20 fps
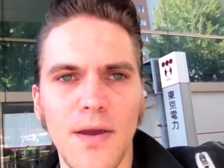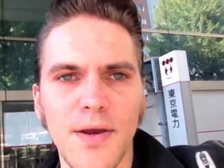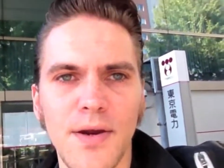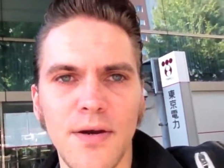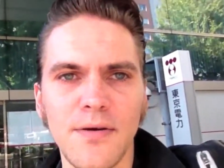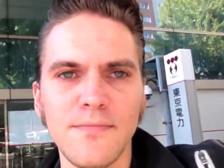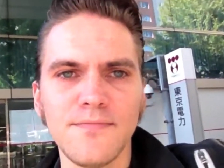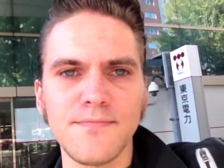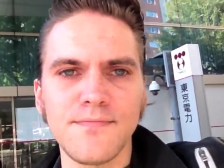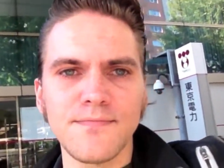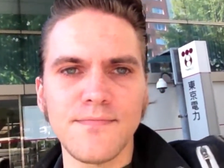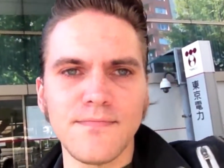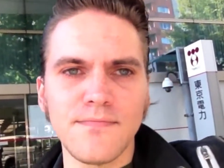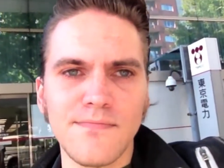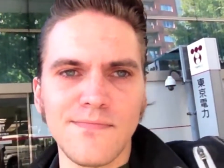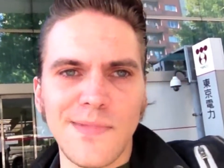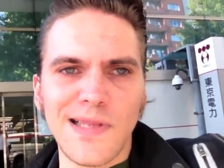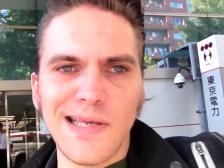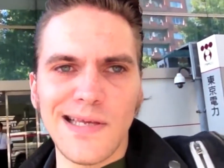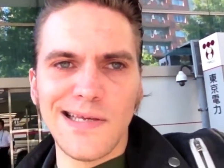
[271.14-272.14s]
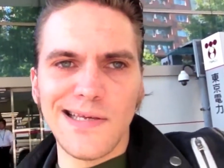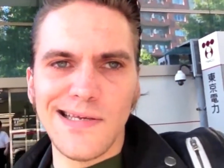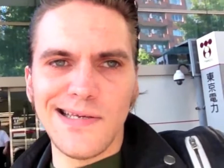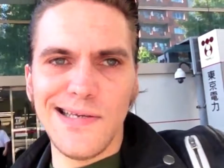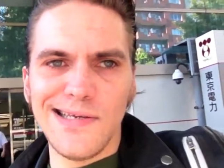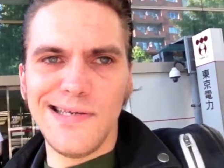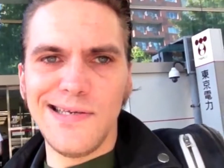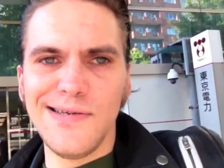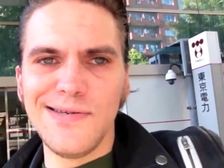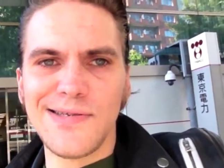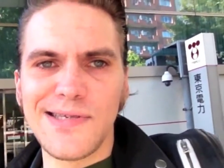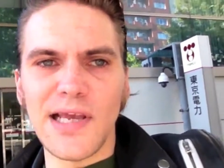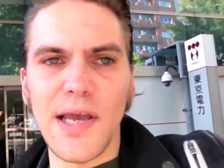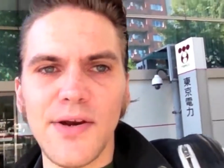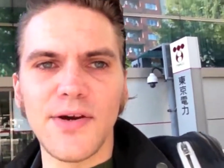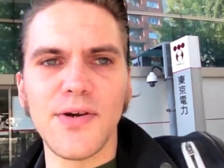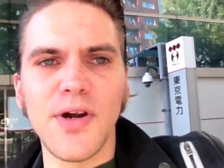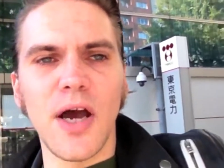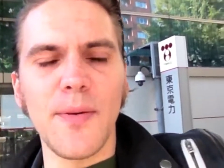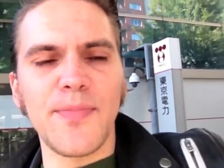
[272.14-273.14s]
You say
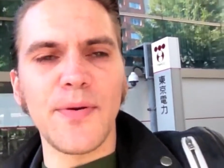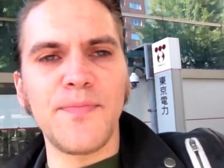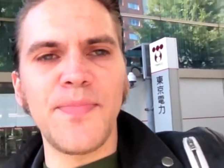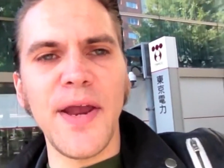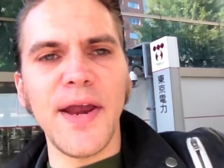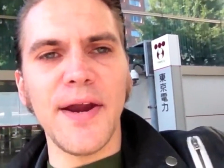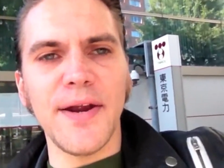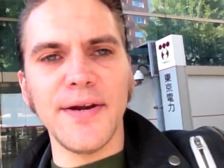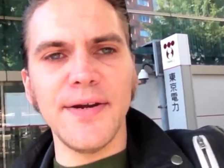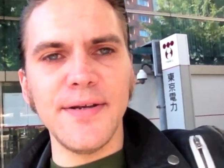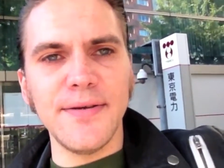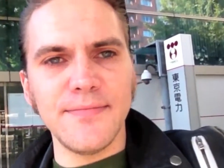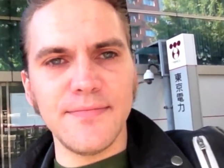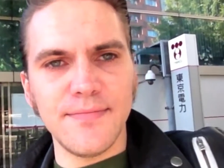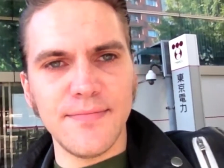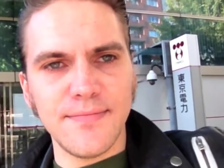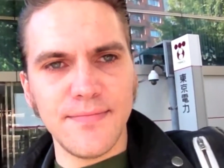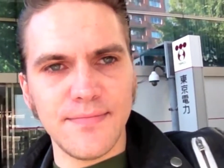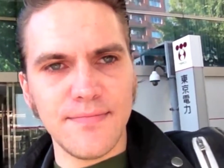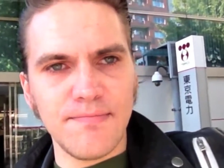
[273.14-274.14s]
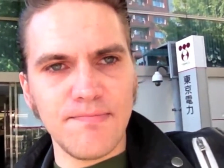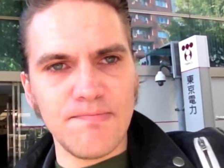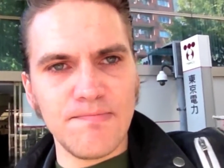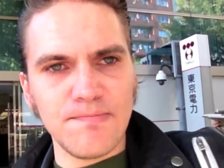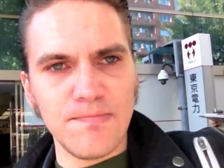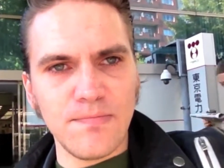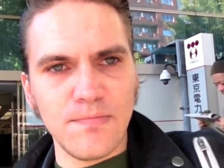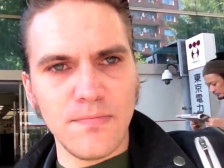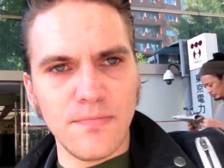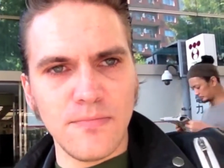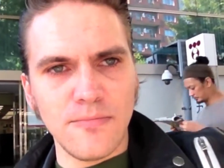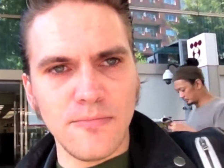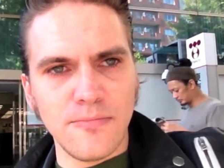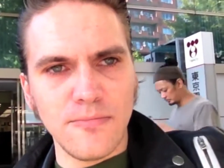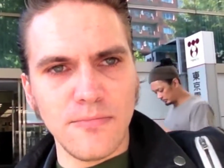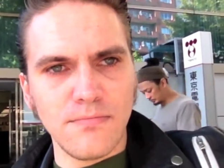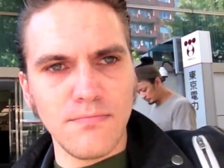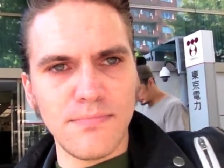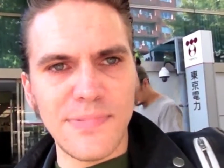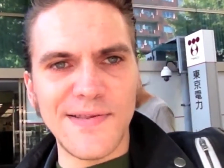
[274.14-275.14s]
you're not prepared,
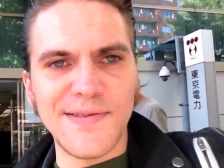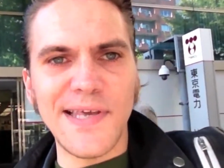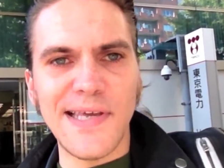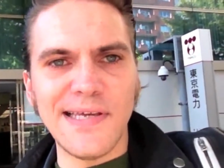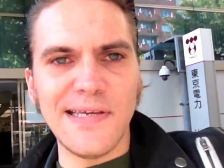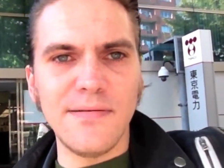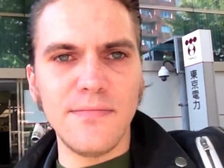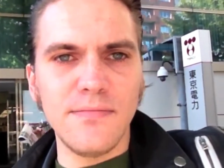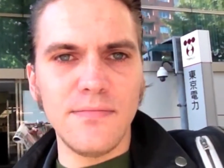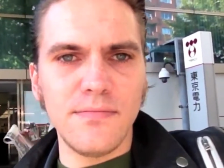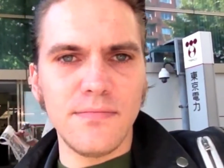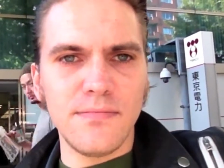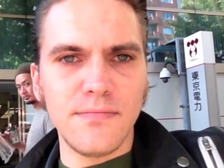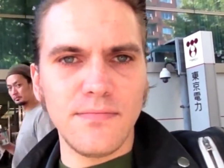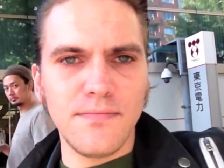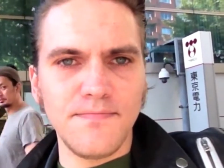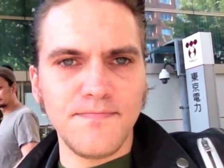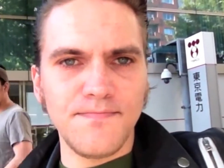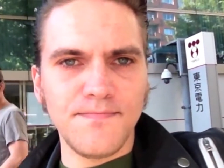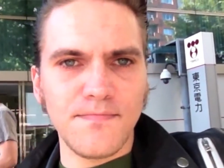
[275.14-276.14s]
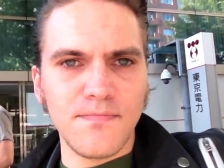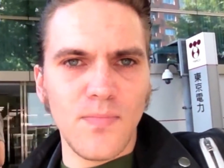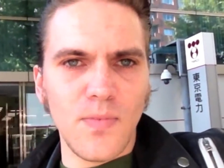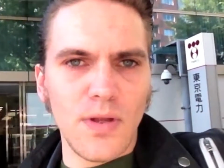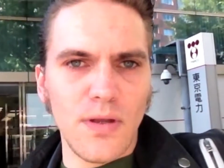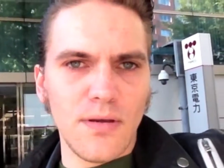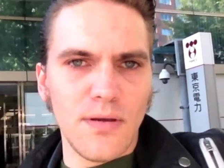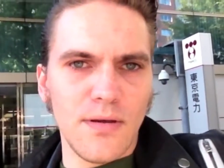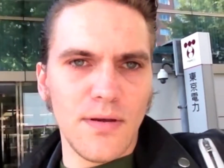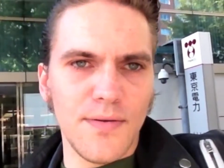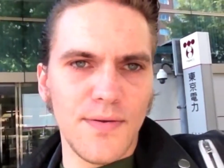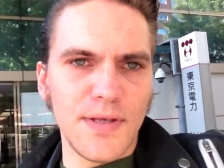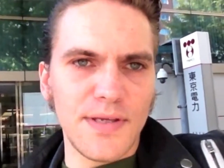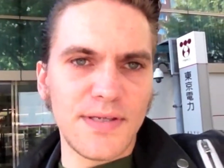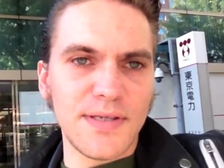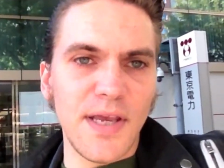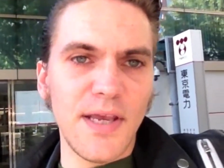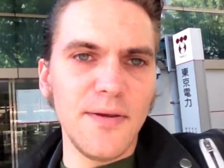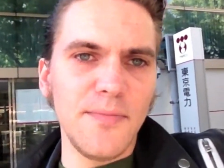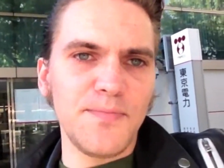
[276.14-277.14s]
but then the
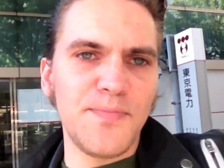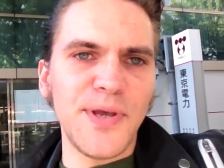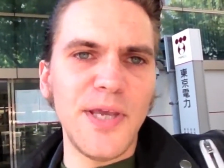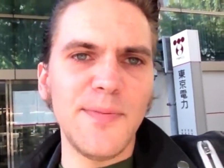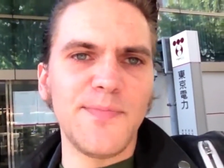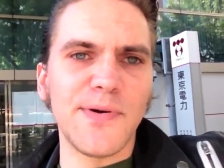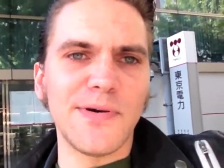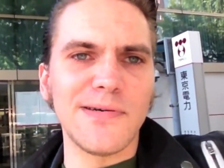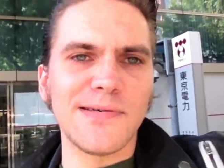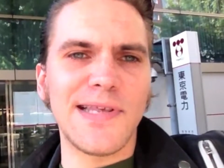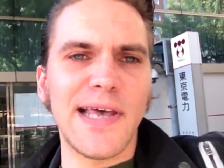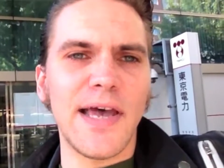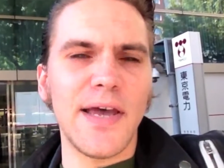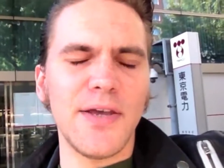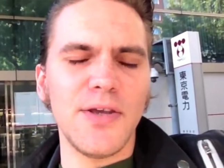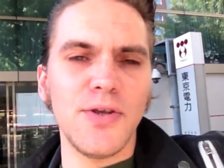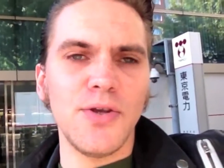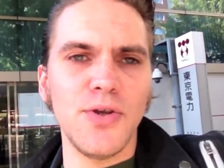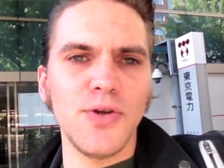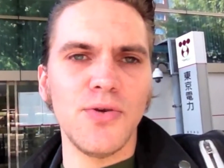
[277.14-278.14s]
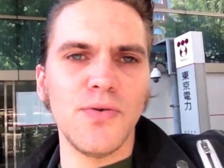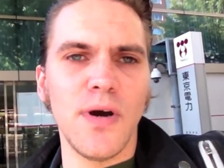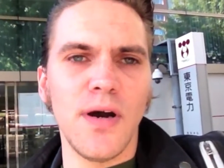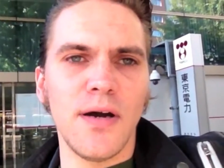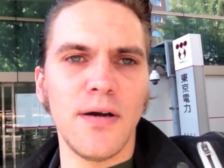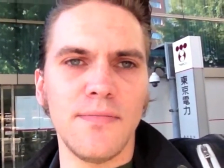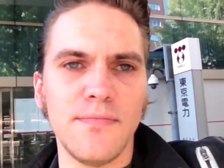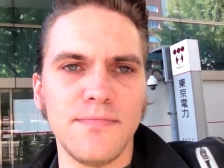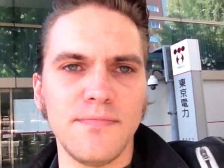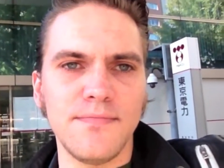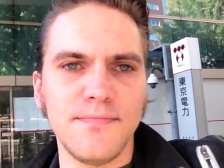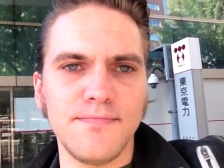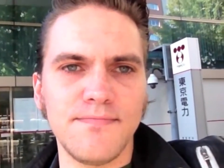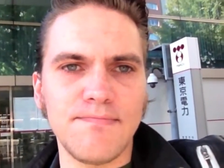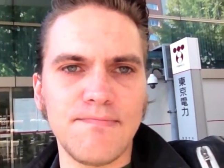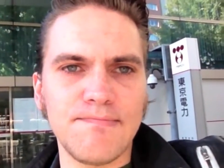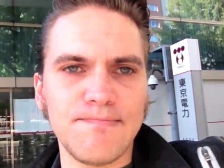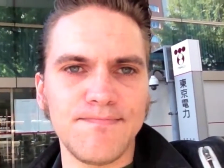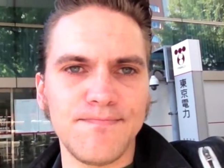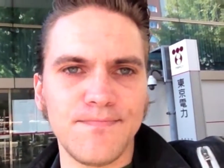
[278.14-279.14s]
same people that you
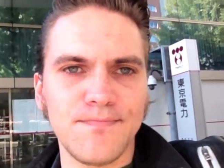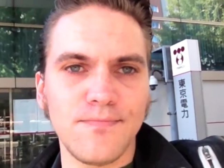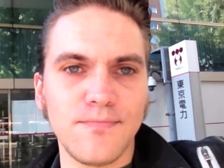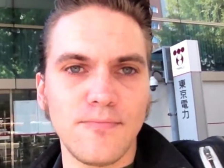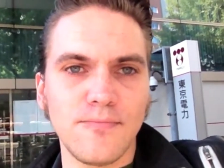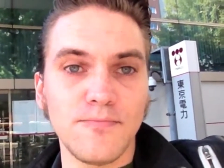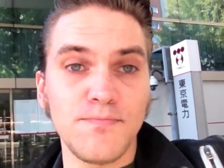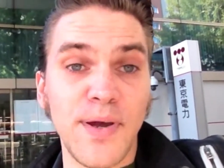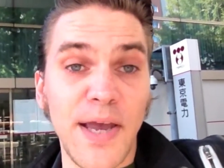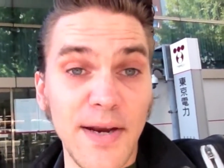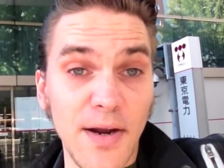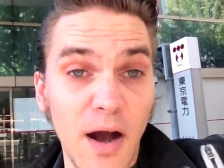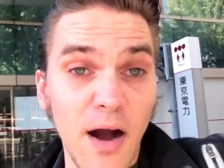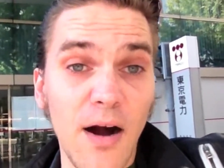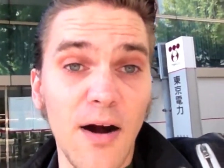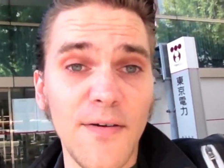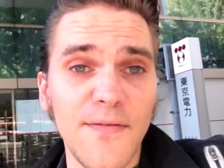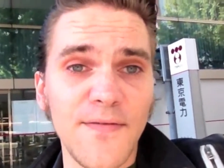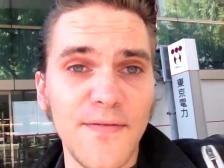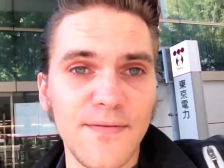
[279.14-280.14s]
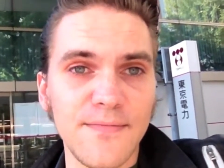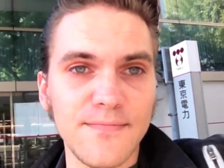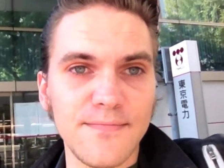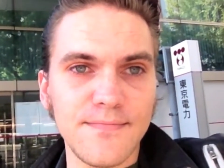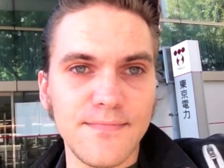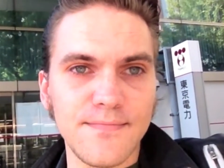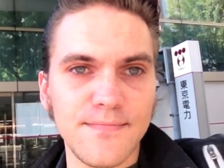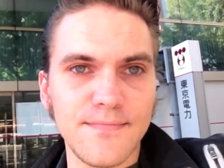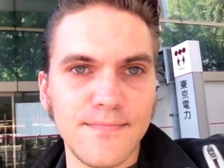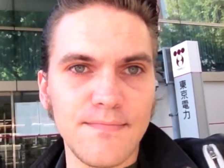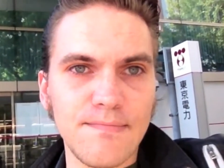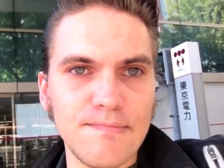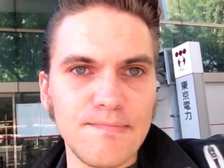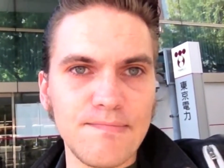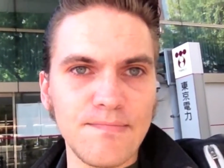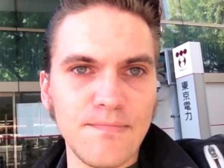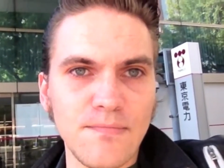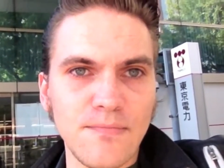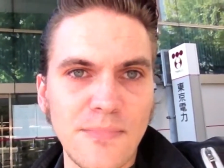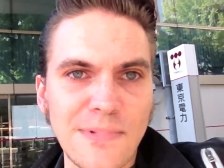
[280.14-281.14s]
paid off
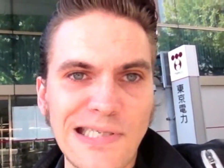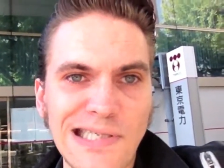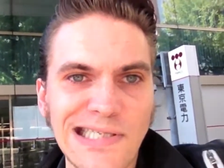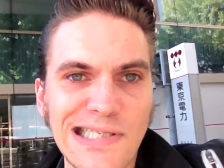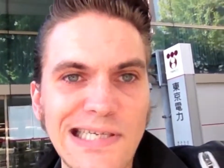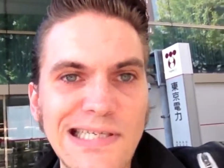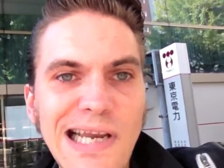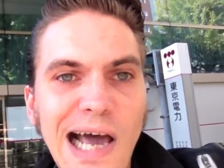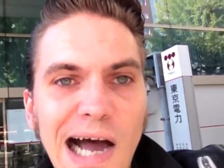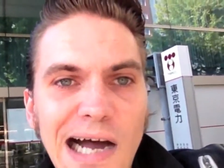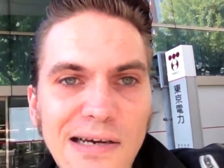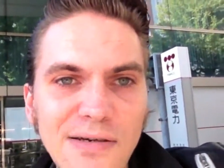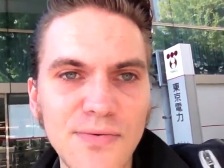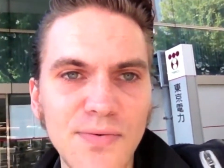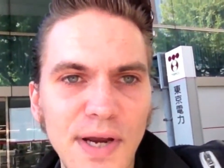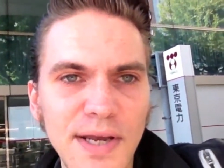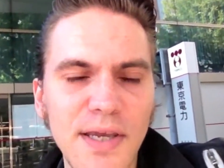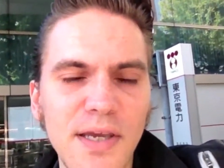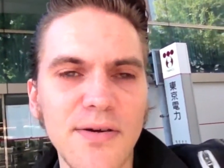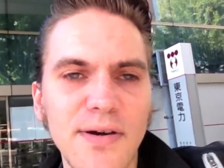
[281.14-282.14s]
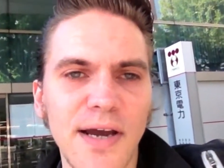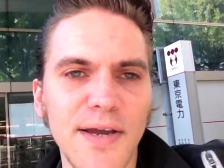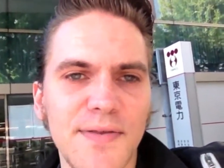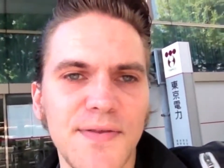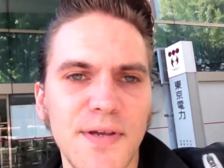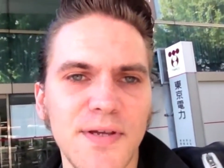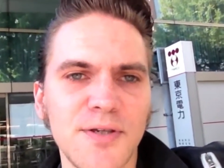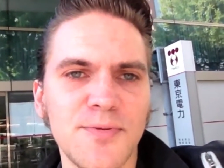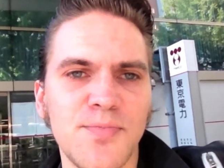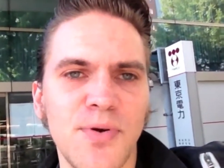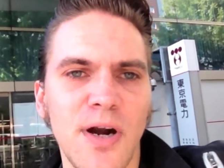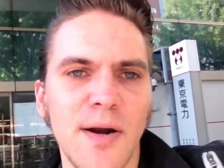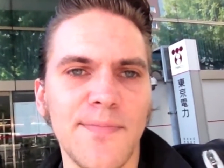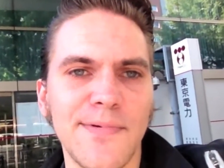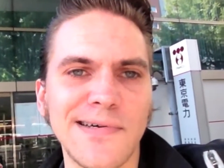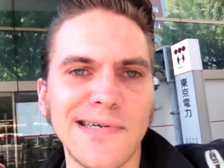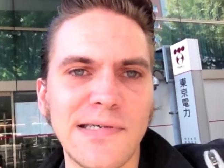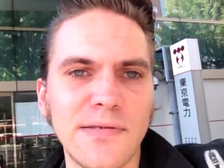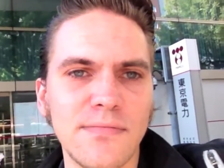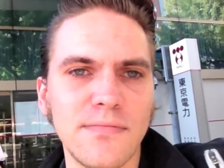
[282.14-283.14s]
to not regulate things
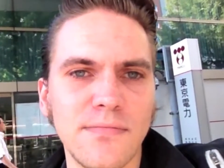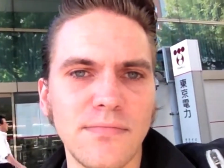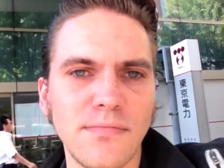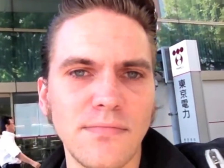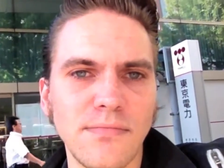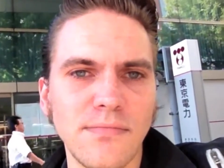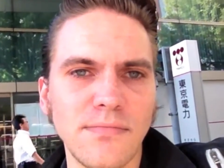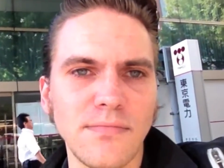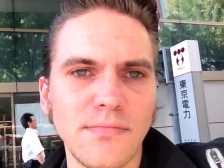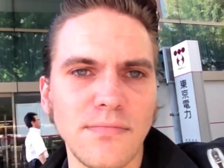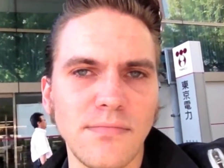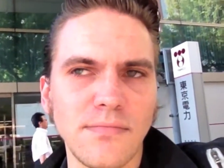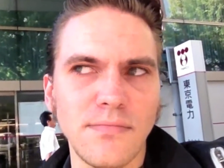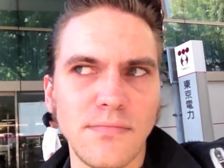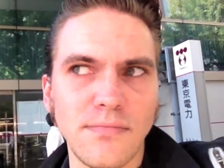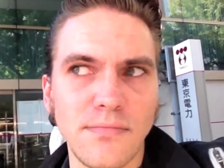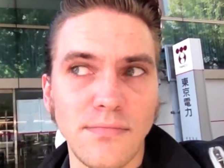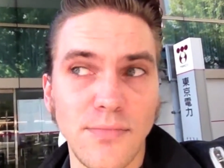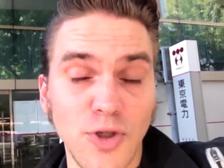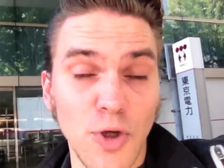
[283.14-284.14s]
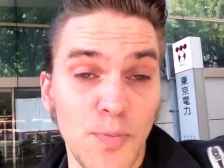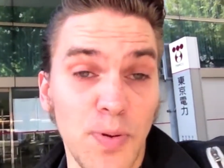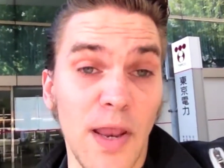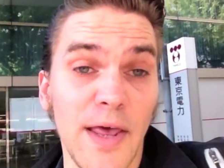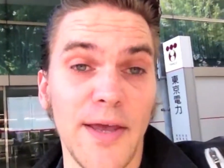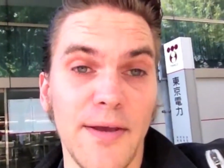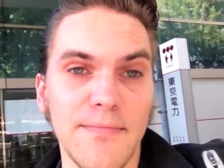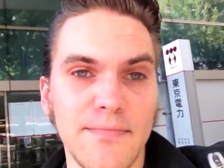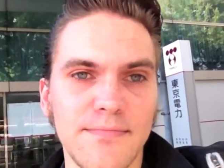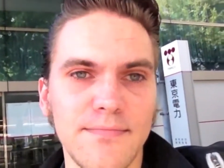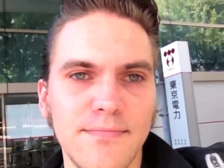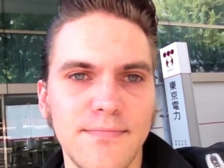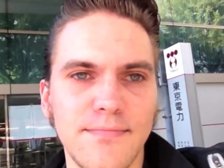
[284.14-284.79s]
properly, you blame.